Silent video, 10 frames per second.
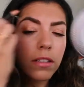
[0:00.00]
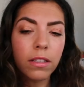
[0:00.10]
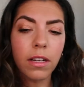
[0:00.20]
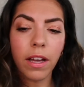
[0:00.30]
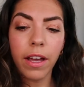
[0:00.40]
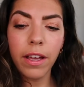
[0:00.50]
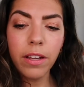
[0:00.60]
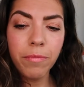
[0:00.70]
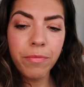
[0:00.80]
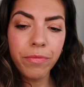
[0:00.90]

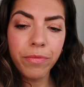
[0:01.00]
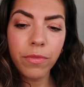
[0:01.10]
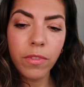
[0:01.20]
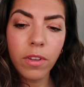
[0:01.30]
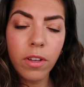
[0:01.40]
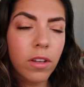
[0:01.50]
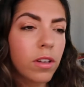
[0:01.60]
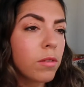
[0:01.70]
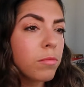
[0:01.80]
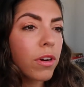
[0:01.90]
Okay,
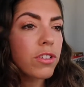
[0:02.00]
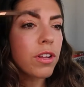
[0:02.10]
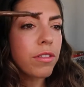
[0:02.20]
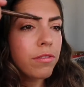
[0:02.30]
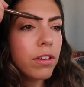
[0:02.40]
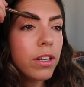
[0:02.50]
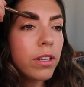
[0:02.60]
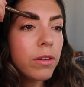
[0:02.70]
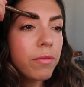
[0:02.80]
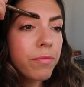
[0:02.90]
brush it
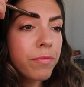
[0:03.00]
through.